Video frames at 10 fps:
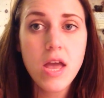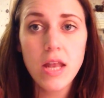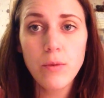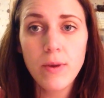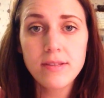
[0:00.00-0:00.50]

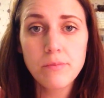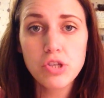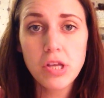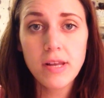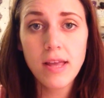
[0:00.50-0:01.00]
anyways, I'm
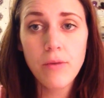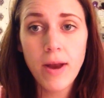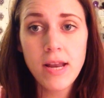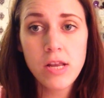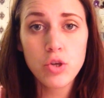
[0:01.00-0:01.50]
just going to get
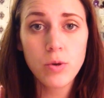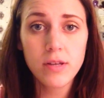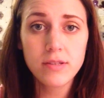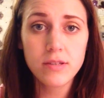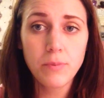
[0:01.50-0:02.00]
right into it
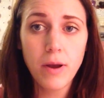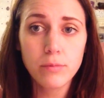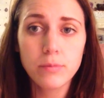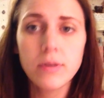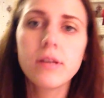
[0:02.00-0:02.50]
because it's
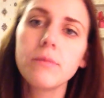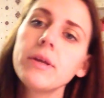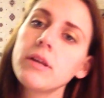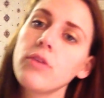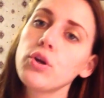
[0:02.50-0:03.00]
probably going to be
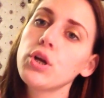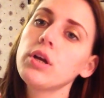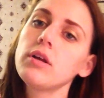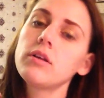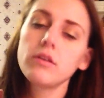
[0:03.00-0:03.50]
another
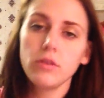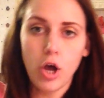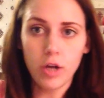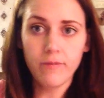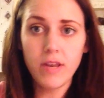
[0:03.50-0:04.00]

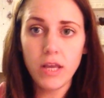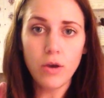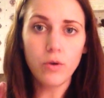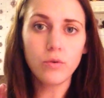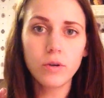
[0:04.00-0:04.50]
long
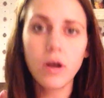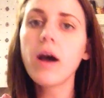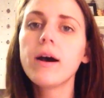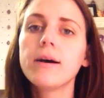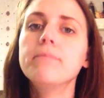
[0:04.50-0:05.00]
video.
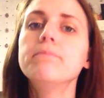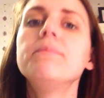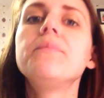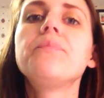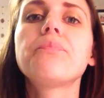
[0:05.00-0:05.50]

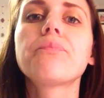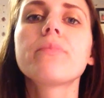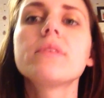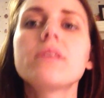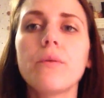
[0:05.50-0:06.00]

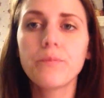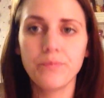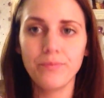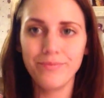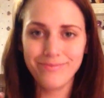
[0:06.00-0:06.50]
So
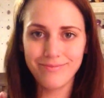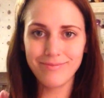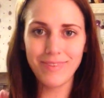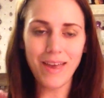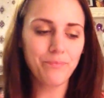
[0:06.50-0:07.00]

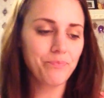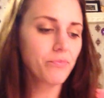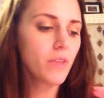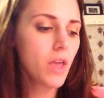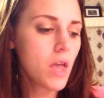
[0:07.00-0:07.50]
yeah,
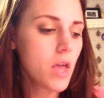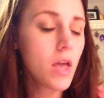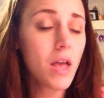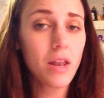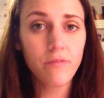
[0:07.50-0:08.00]

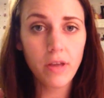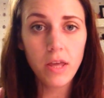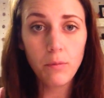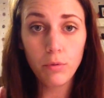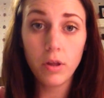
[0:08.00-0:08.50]
and if I
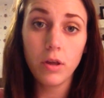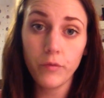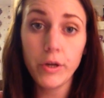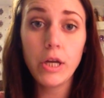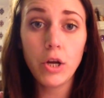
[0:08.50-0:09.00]
keep looking
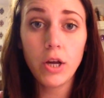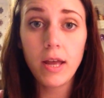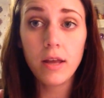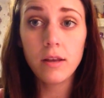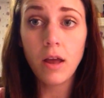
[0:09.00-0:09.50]
over here
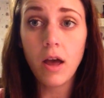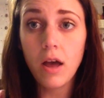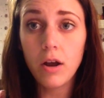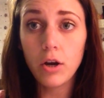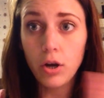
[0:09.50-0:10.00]
again,
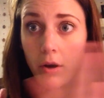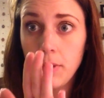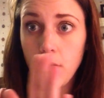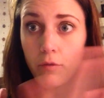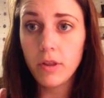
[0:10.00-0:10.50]
or
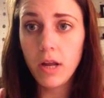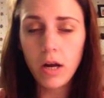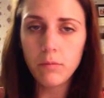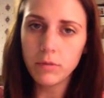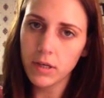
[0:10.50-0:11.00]
over there,
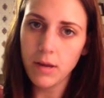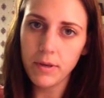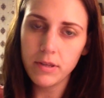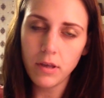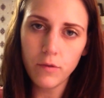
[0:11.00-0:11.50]
I'm looking at
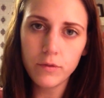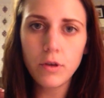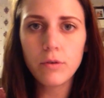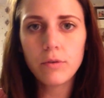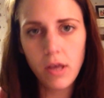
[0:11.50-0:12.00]
myself,
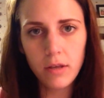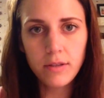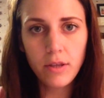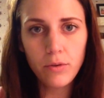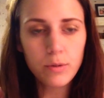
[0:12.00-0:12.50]
so
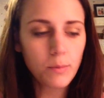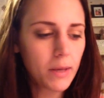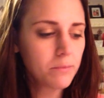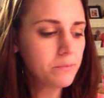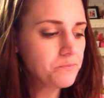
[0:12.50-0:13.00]
excuse
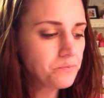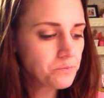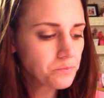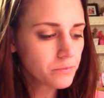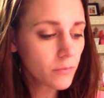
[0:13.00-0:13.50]
me
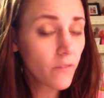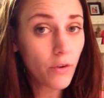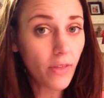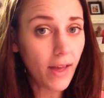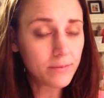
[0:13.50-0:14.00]
for
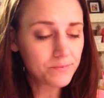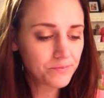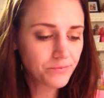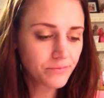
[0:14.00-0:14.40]
that.